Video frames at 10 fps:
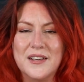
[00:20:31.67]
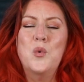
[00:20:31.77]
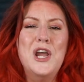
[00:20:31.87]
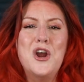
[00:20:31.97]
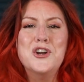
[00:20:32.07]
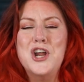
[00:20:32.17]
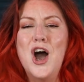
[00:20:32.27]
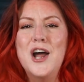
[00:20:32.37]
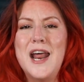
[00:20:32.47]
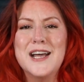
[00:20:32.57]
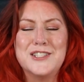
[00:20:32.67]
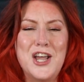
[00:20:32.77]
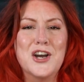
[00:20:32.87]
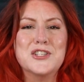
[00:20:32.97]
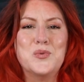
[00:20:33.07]
We are not as
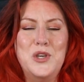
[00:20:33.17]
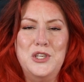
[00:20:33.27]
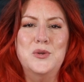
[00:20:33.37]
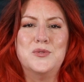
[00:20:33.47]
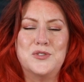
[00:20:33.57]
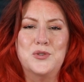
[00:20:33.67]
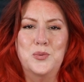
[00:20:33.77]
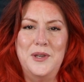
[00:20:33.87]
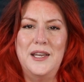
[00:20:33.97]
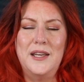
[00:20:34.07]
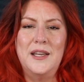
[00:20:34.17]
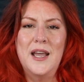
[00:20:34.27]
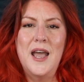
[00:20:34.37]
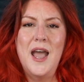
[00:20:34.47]
young as we used to be.